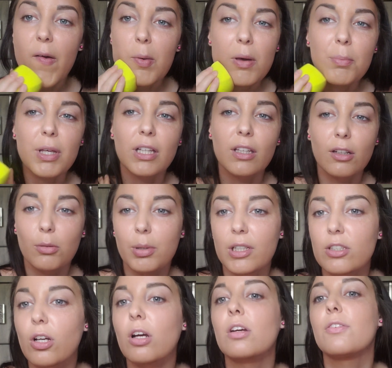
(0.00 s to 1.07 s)
Might be a little
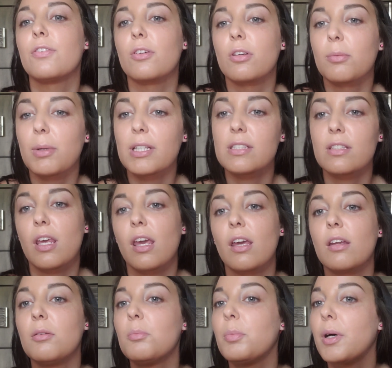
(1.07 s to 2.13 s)
bit dark for my
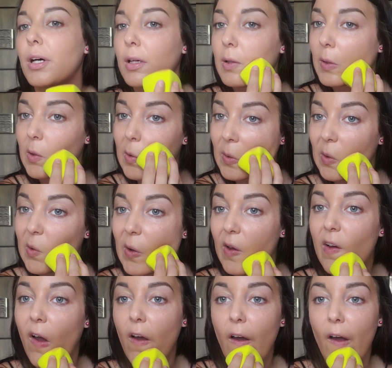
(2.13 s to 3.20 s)
skin, but
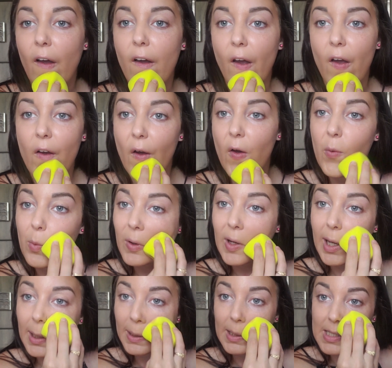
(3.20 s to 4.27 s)
we're
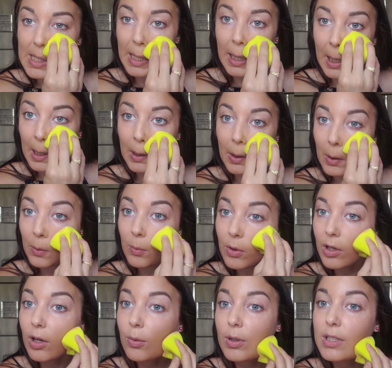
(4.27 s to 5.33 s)
getting a tan.
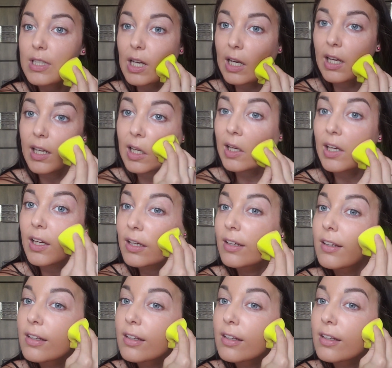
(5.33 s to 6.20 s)
We're going tanning.